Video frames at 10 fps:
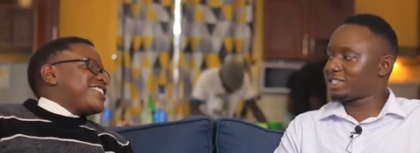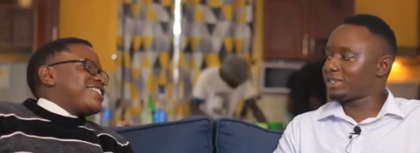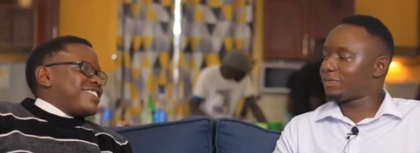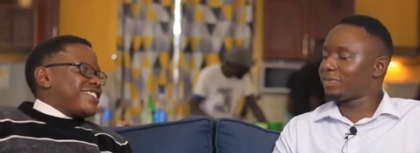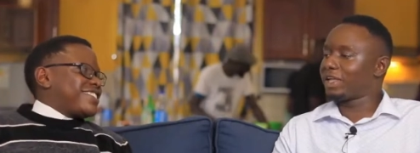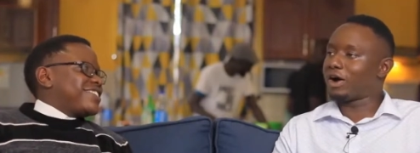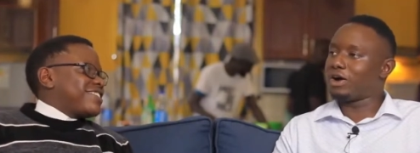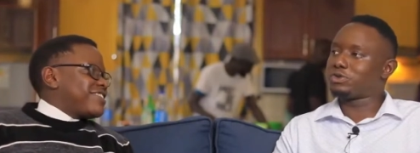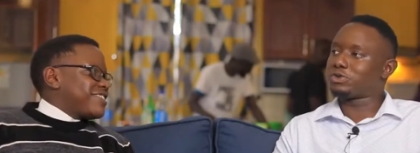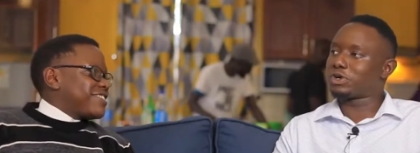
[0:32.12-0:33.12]
Speaker 1: Yes. I
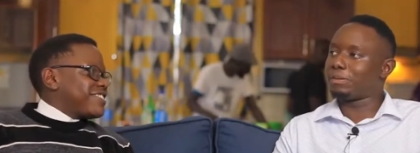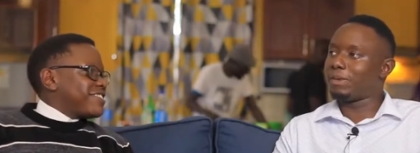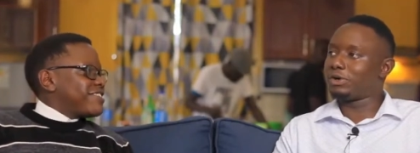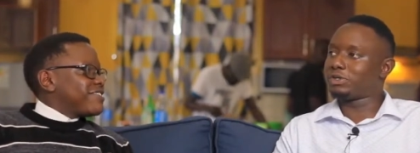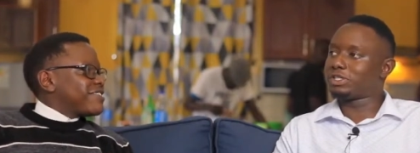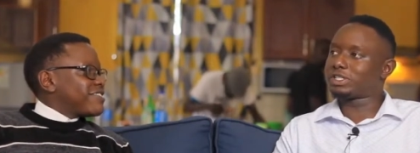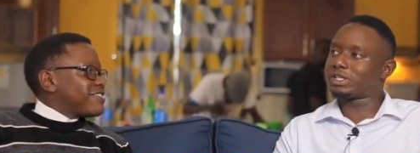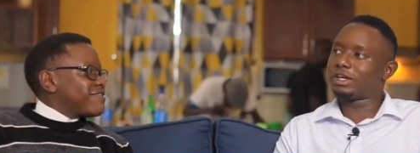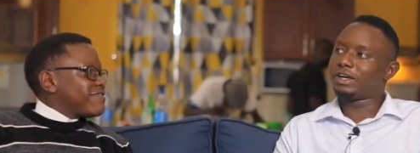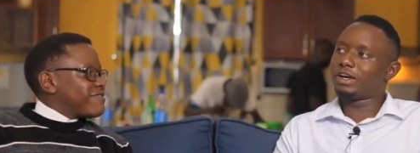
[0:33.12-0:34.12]
want to talk about
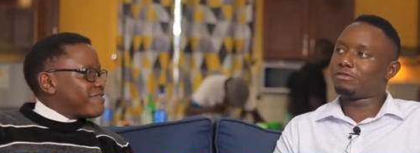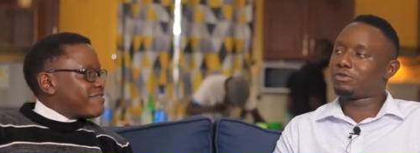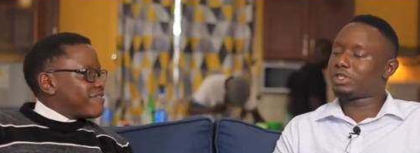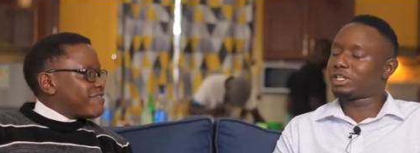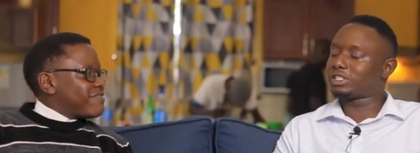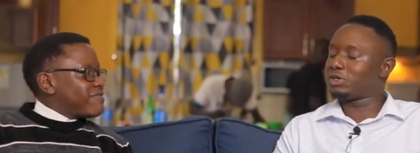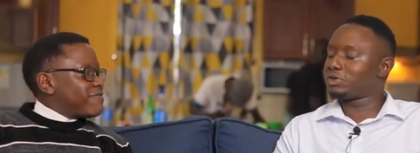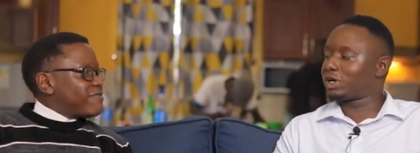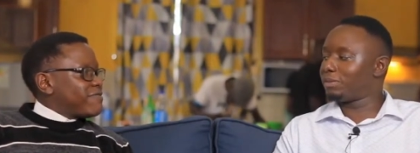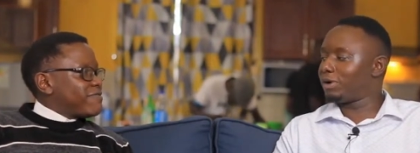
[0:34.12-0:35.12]
a few things. I want
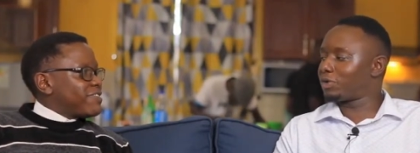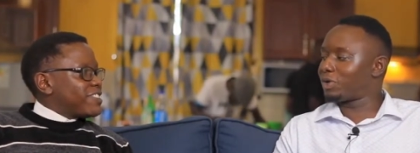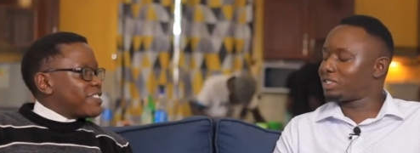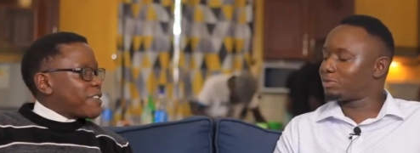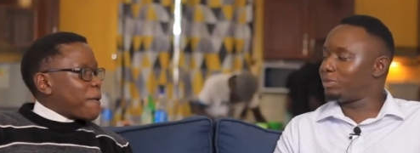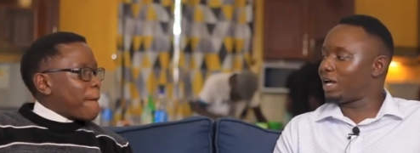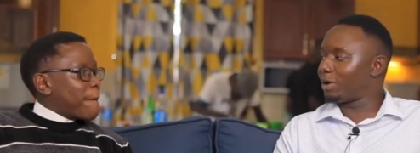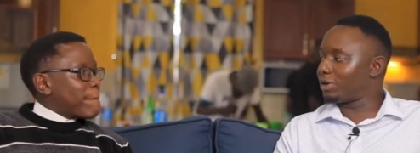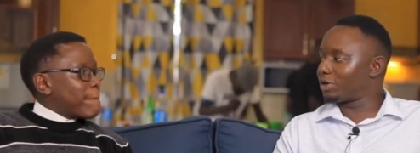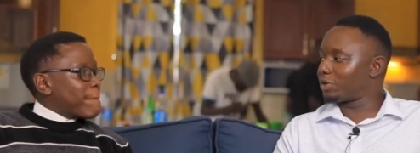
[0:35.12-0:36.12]
to talk about what's been
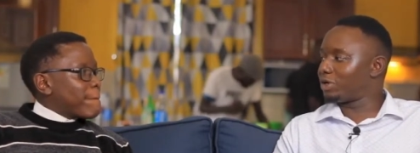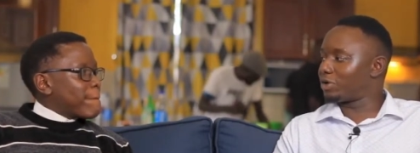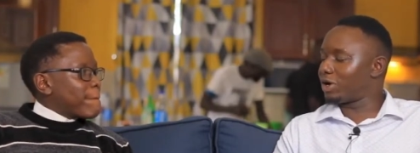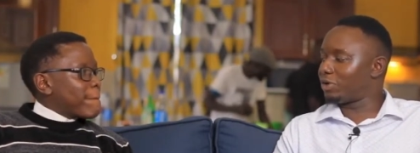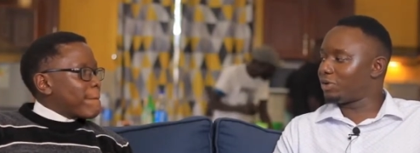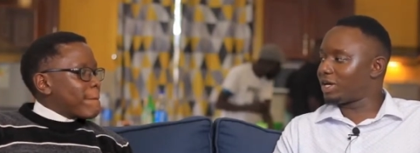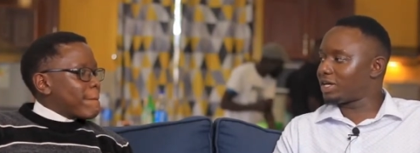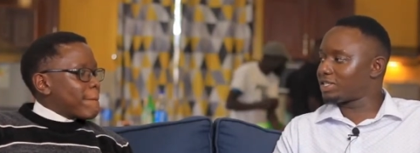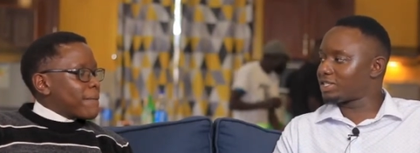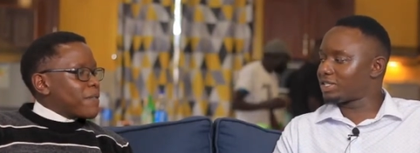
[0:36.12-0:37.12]
happening all around
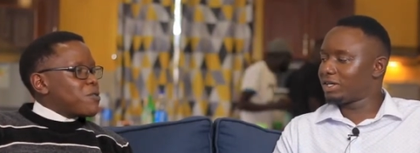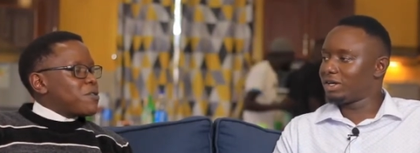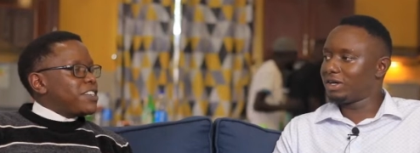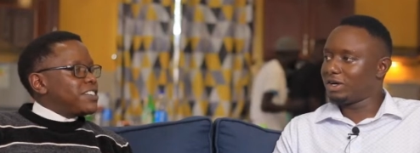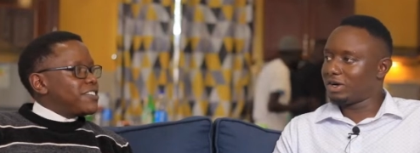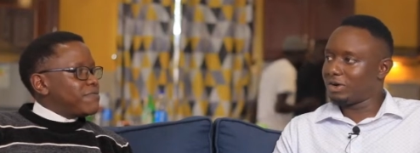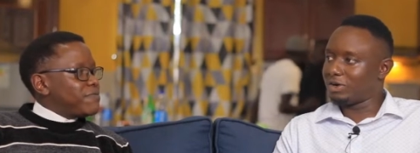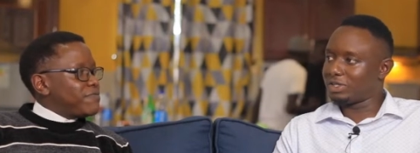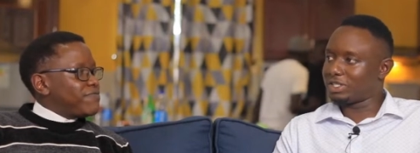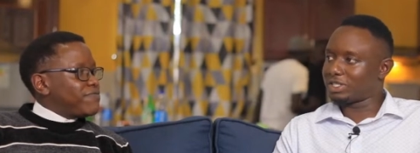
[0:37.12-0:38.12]
us, all, right.
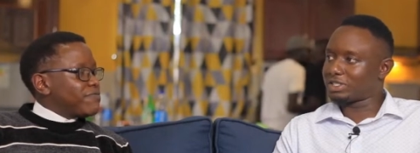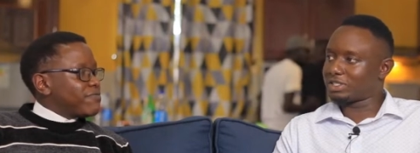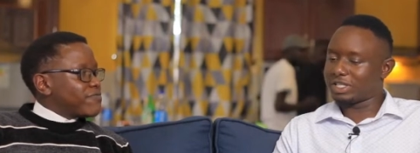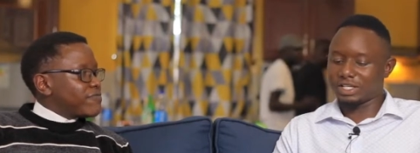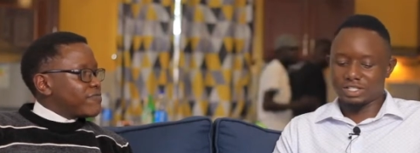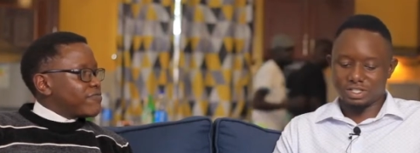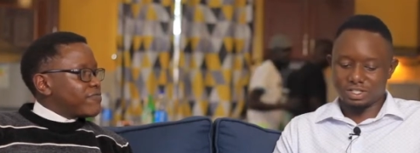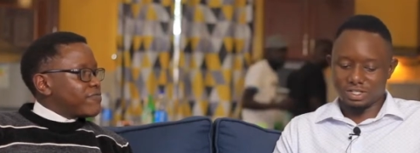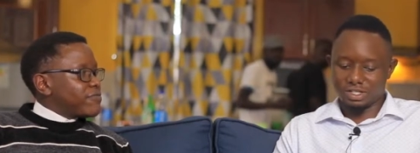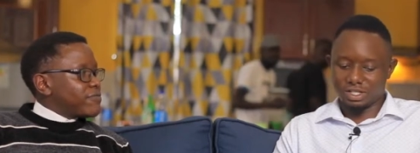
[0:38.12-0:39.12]
all these things
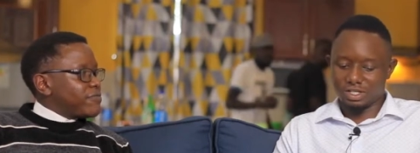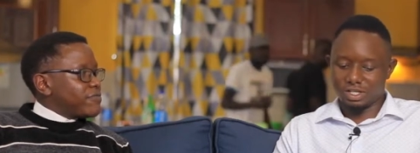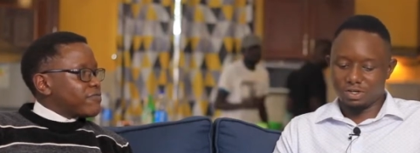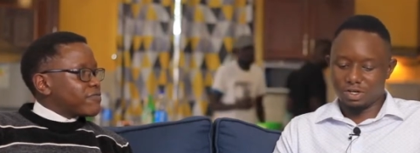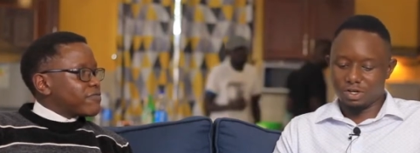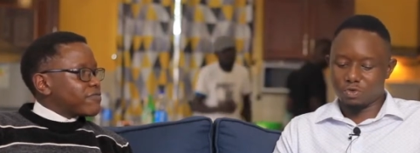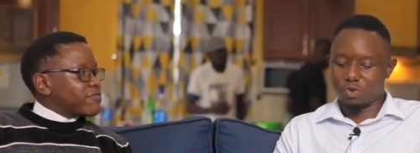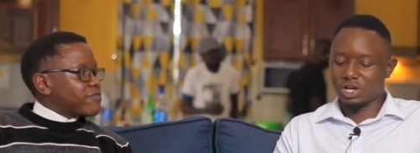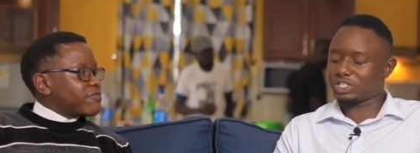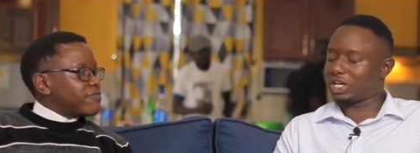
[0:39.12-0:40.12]
in, in, in, in
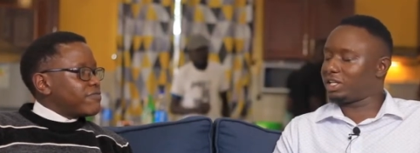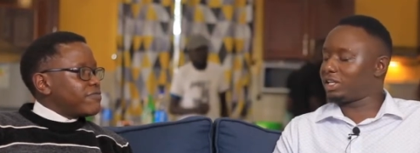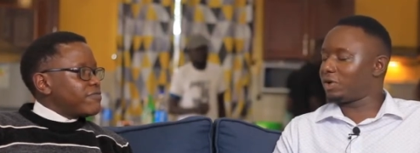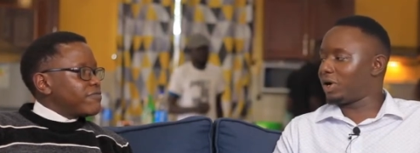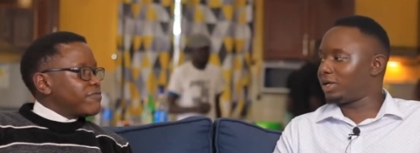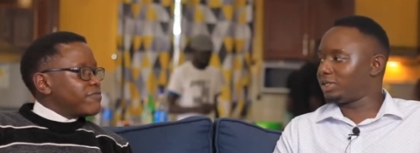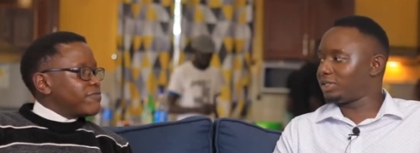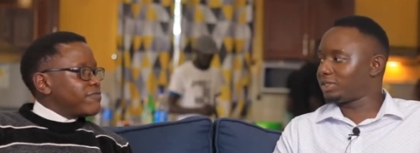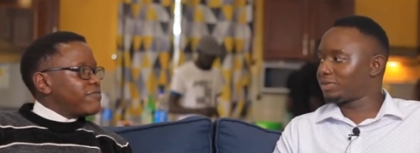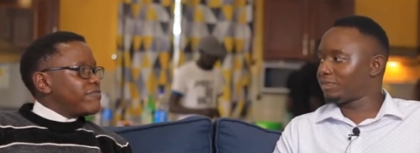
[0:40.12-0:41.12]
Russia and in the
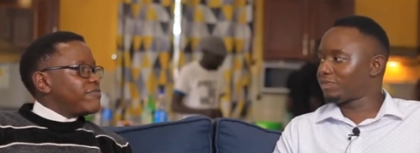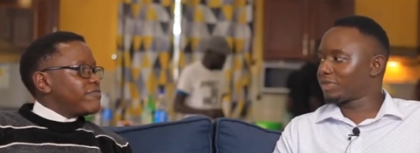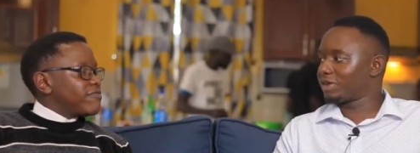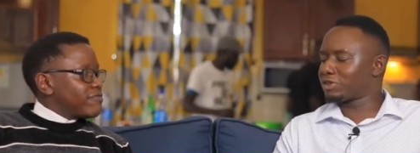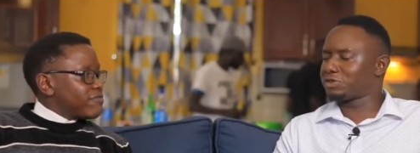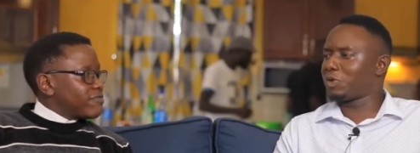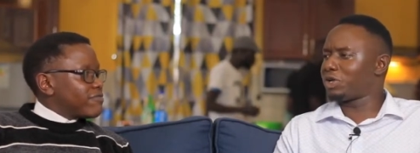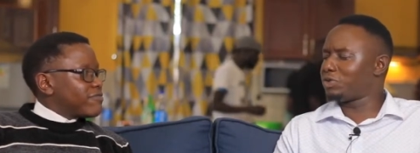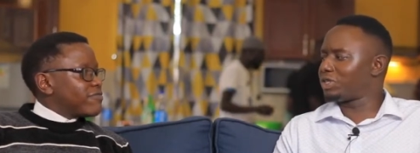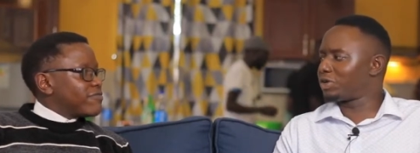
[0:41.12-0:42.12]
world. First of all,
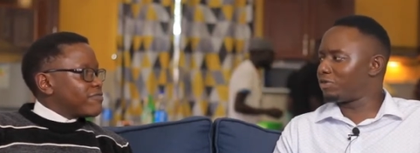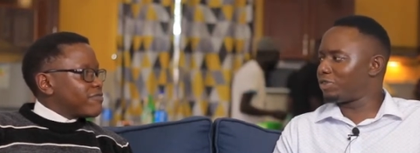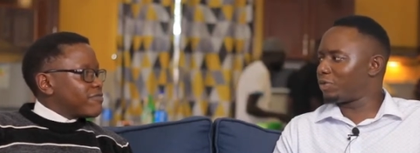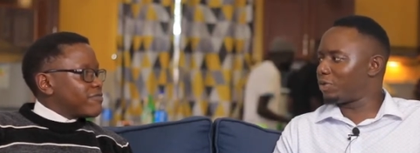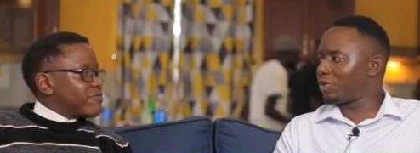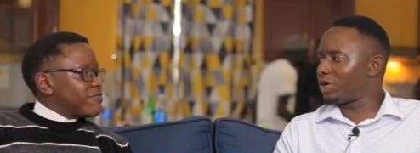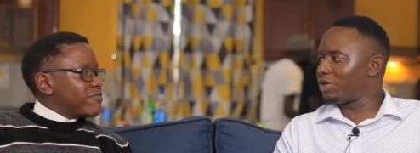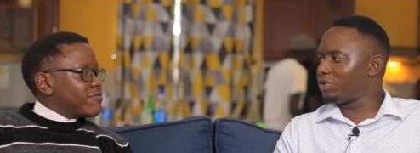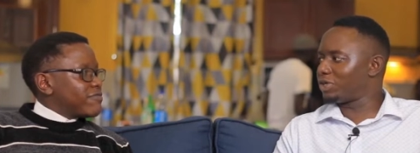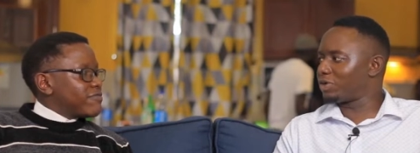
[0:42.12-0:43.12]
what do you think of the war? What
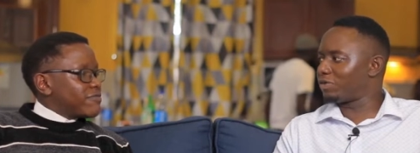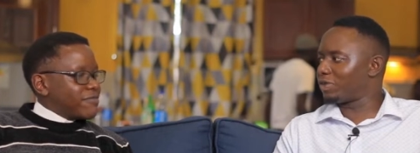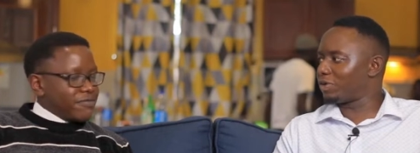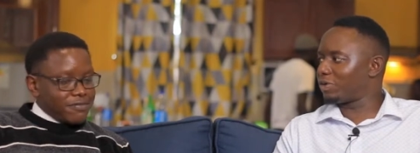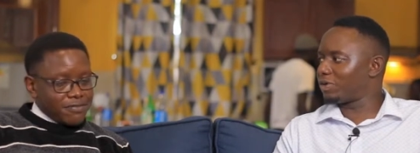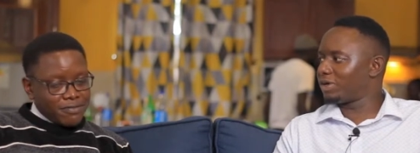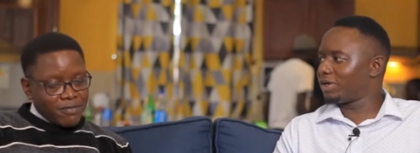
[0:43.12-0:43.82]
do you think of the war?